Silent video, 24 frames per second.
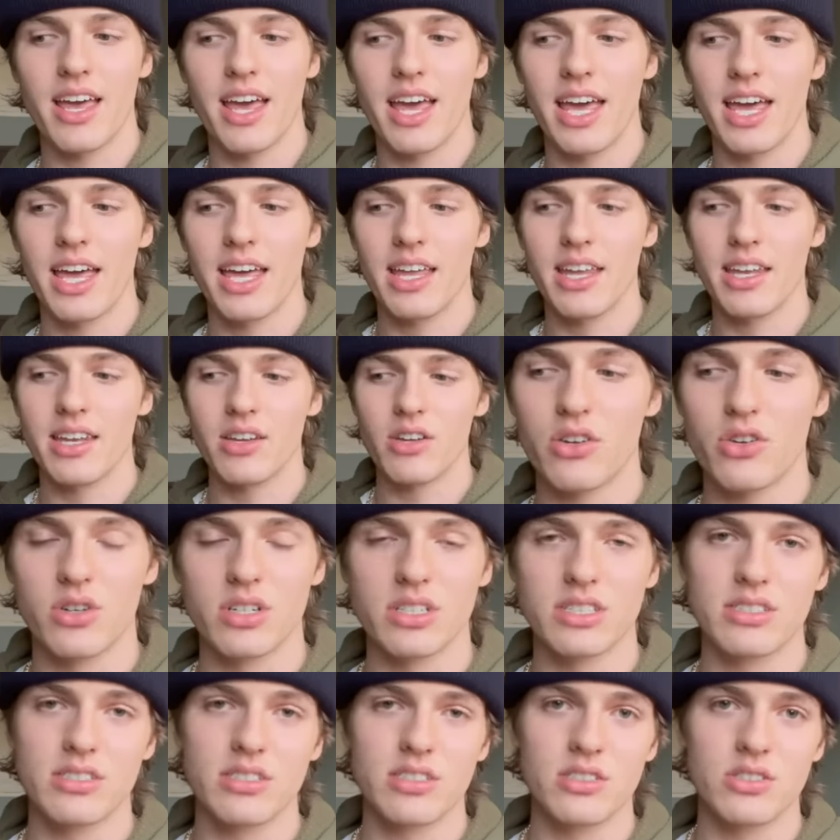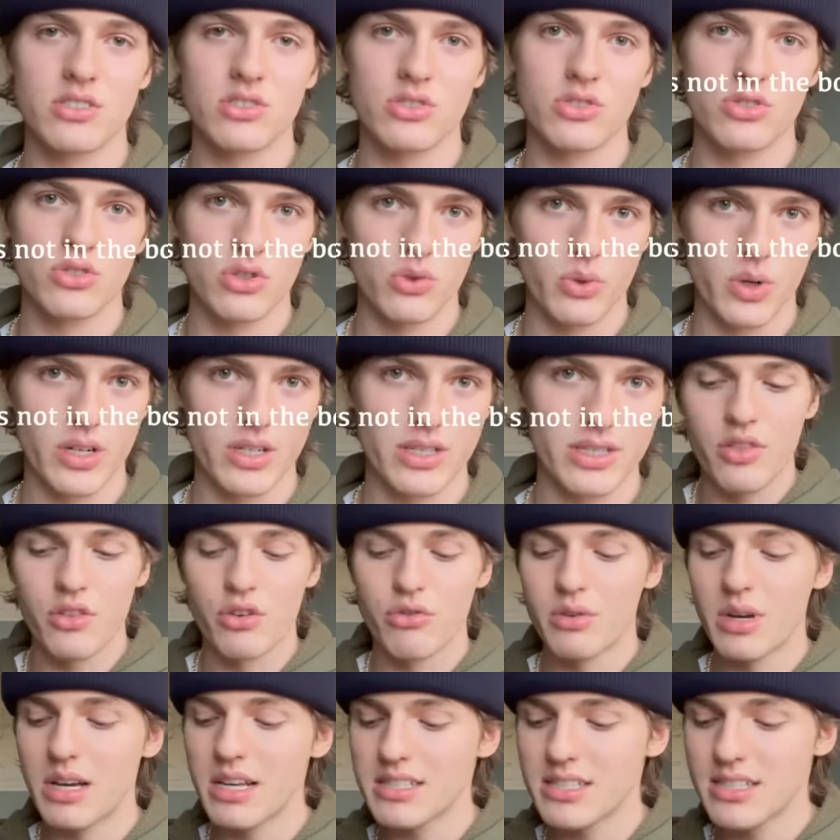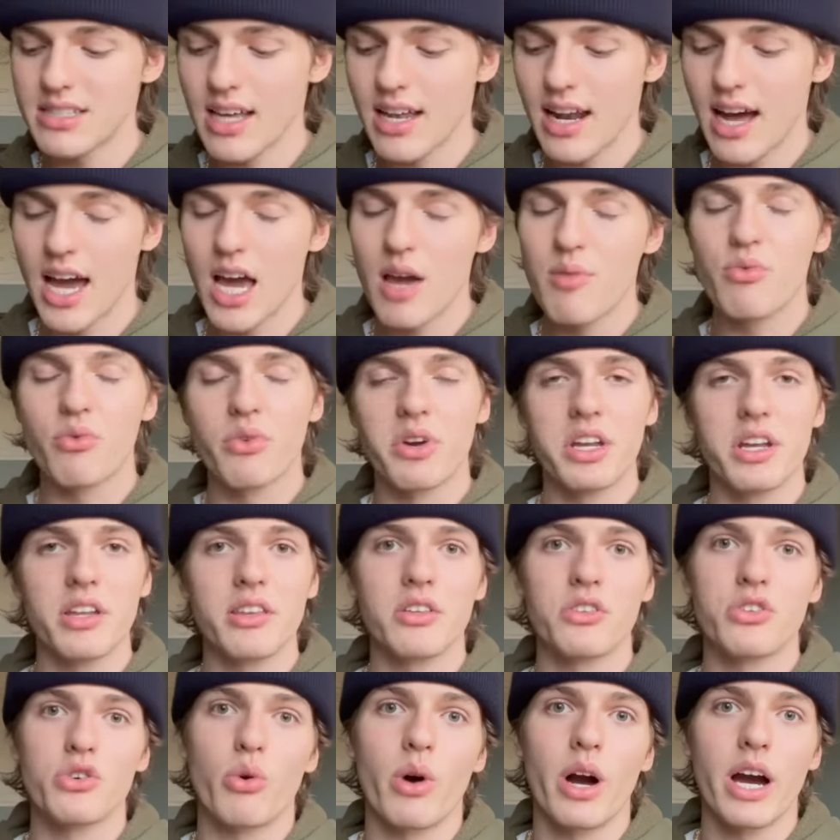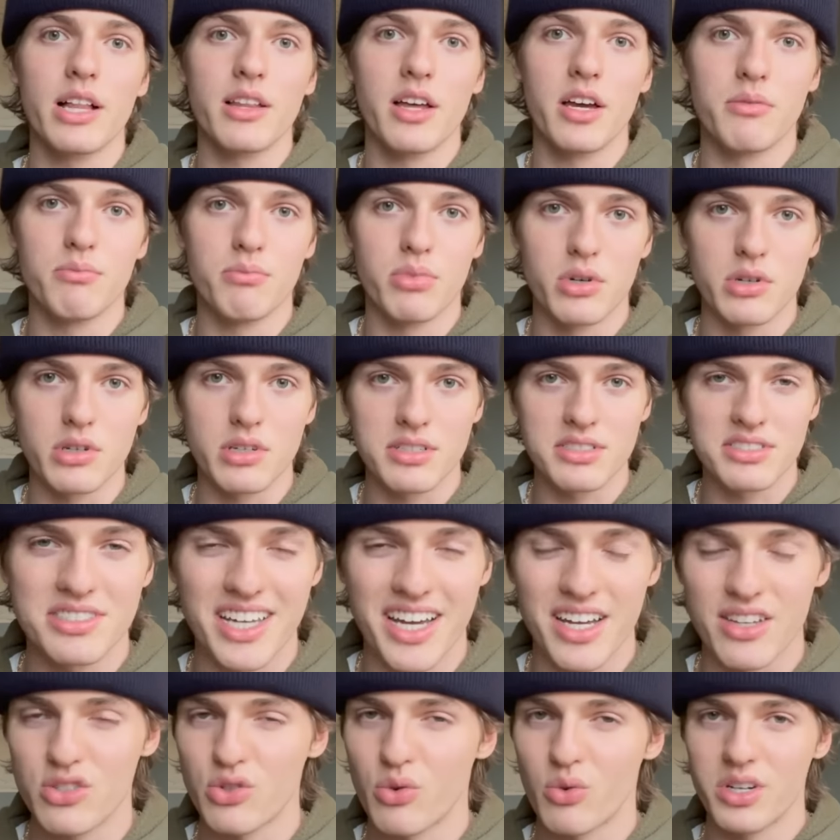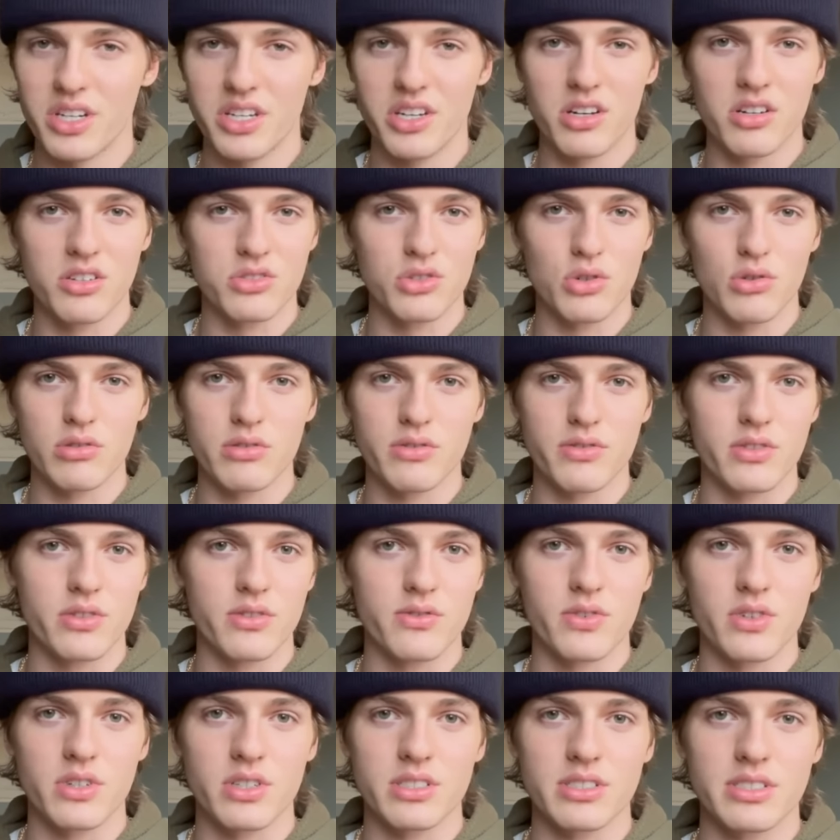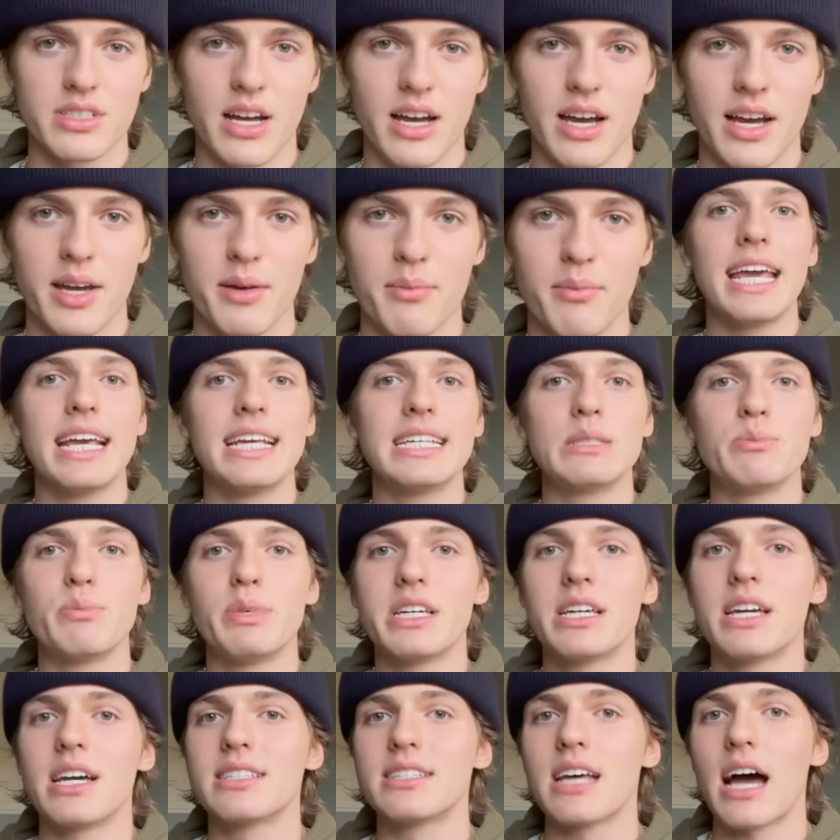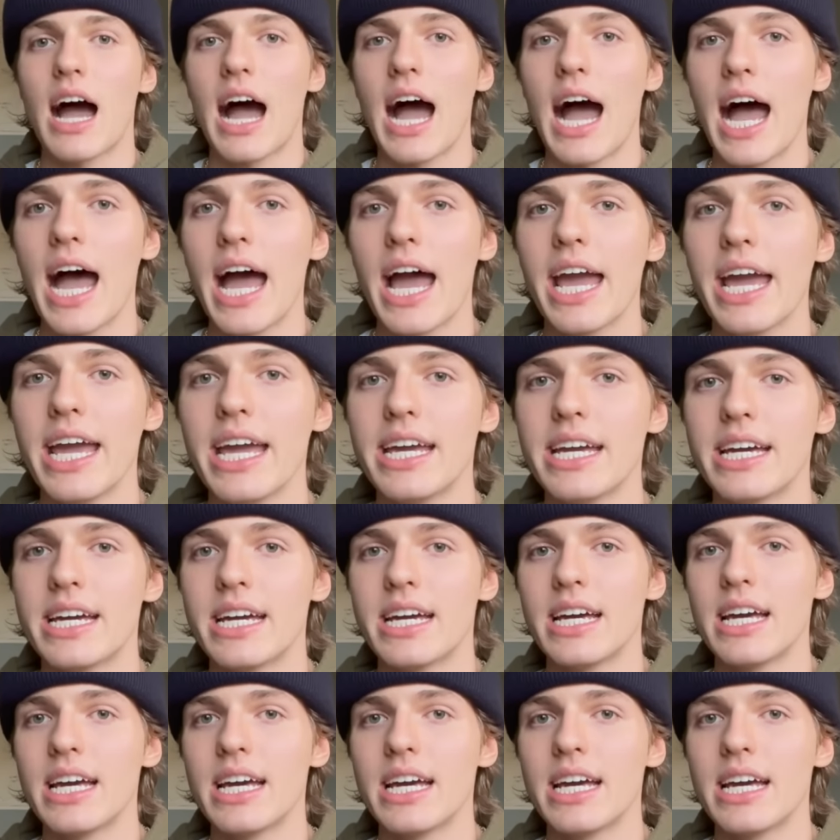and Kristen Stewart. The reason that I am reading the Twilight books at 20 years old for the first time is because I...